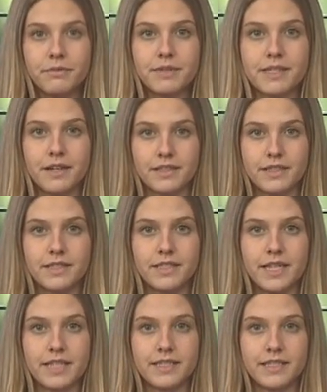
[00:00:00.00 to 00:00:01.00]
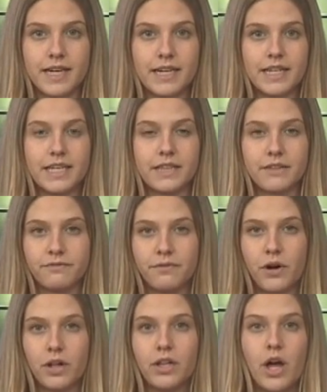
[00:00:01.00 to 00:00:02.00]
the Wisconsin State Senate in the
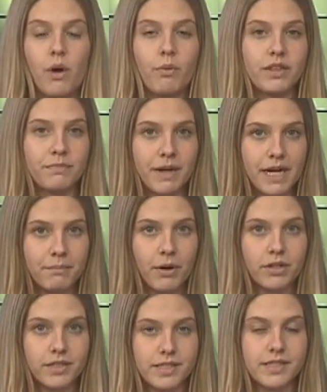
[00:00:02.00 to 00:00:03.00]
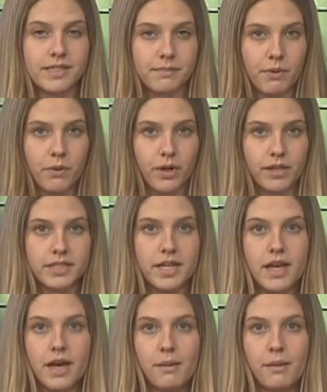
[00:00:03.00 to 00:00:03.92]
fall with bipartisan support.